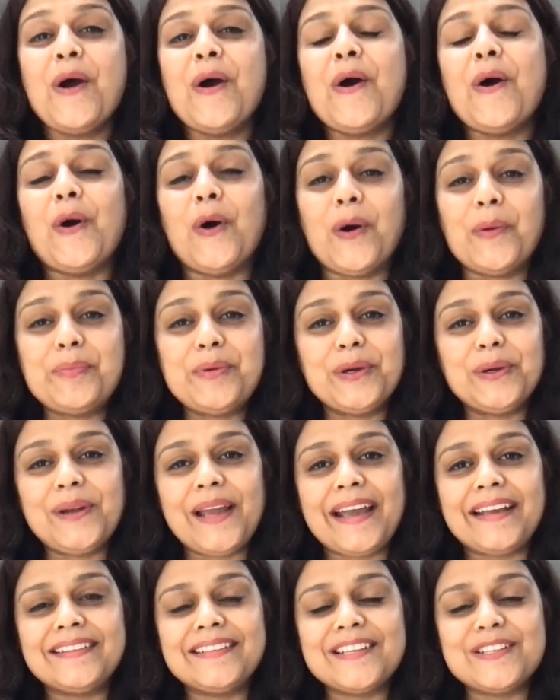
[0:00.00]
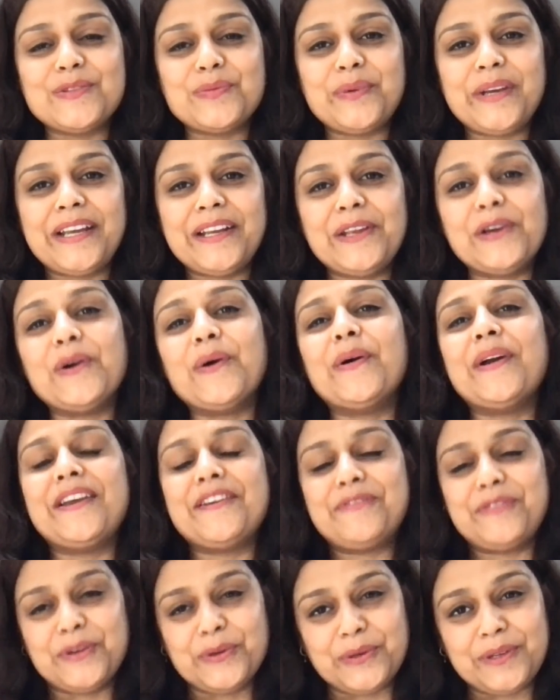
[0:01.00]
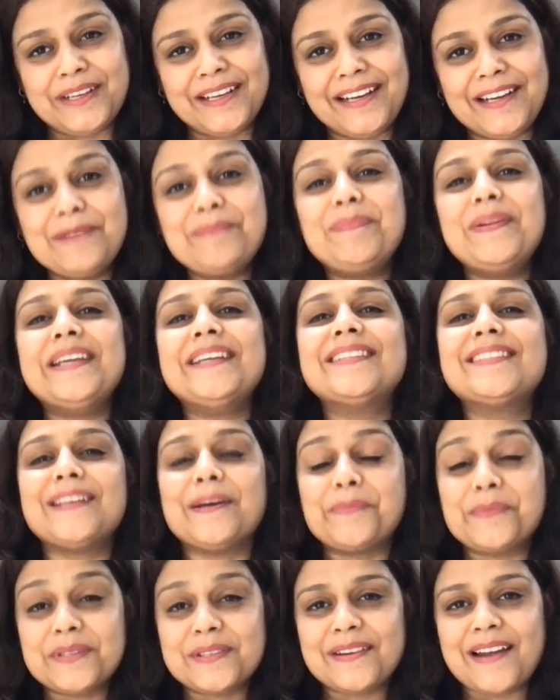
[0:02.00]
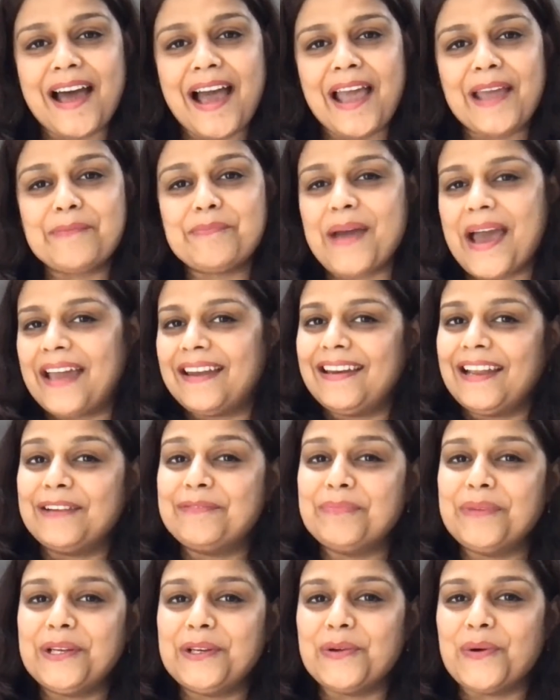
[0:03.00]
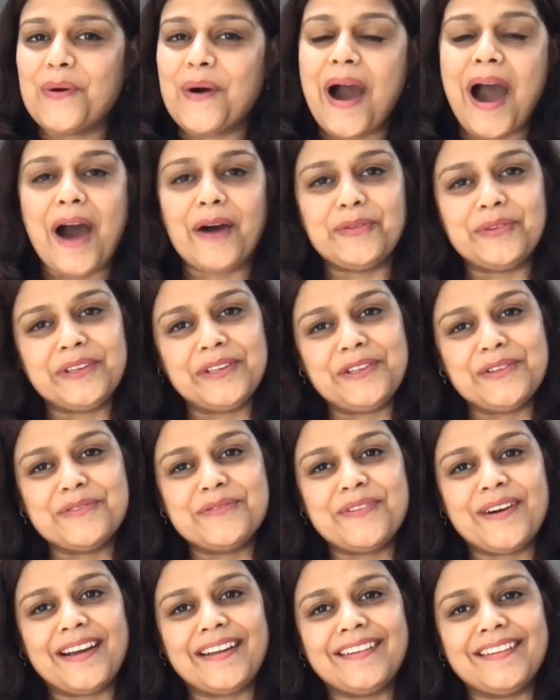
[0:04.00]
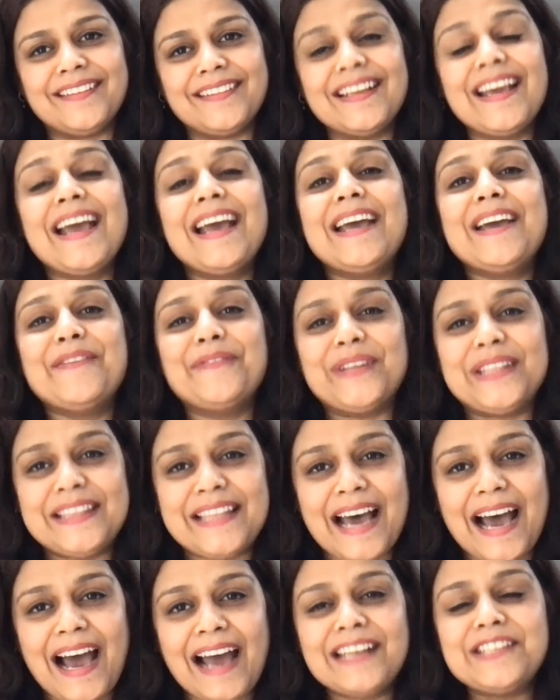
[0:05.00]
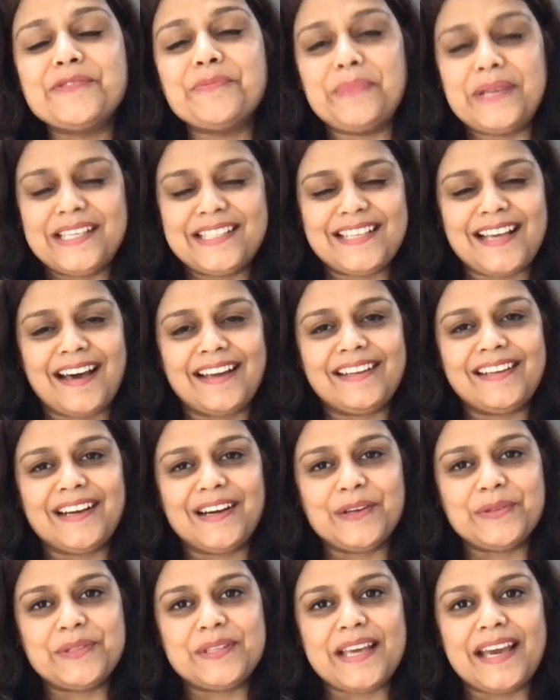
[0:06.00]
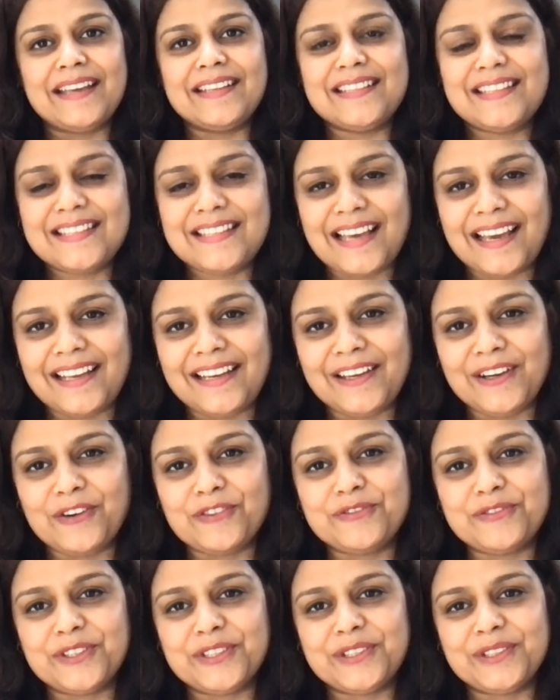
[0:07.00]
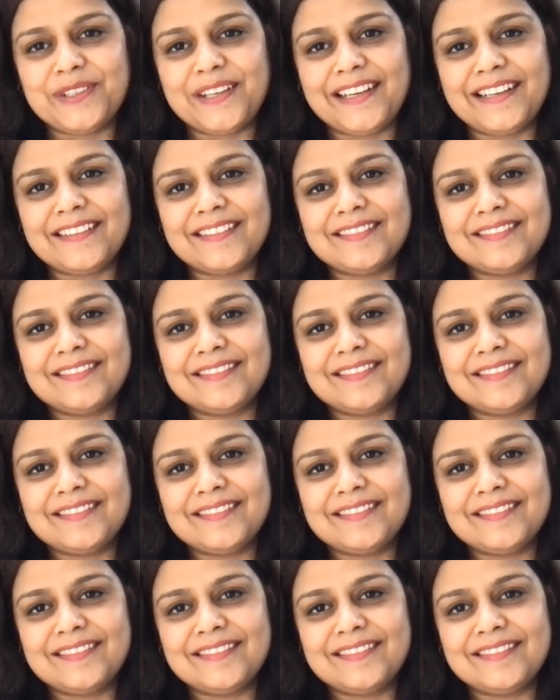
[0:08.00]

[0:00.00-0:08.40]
Hope you liked this video. If you did, please subscribe and let me know how did you find it. With that, me Sarika Sen signing off for today.